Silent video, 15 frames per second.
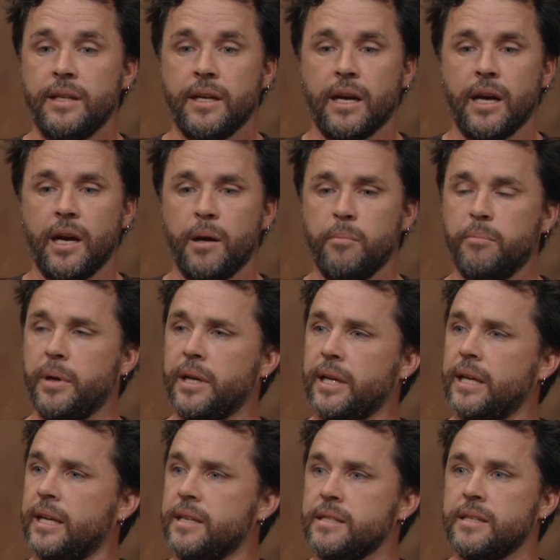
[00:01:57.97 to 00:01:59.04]
Um, okay. Um, but
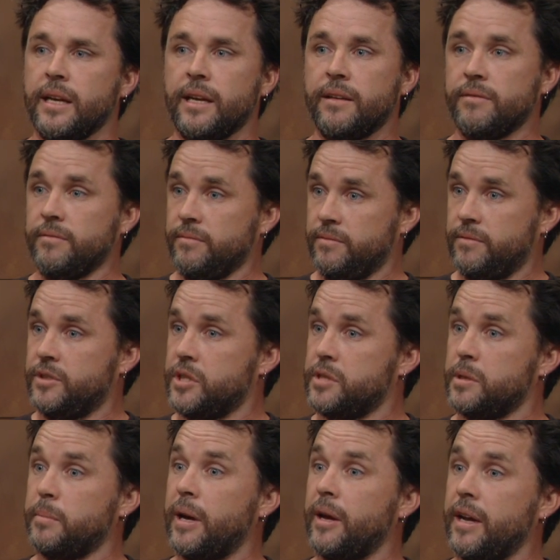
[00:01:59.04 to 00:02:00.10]
it can take
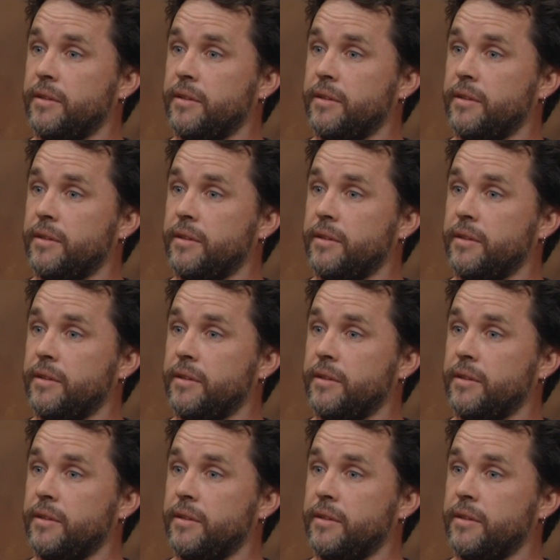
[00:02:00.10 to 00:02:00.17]
just about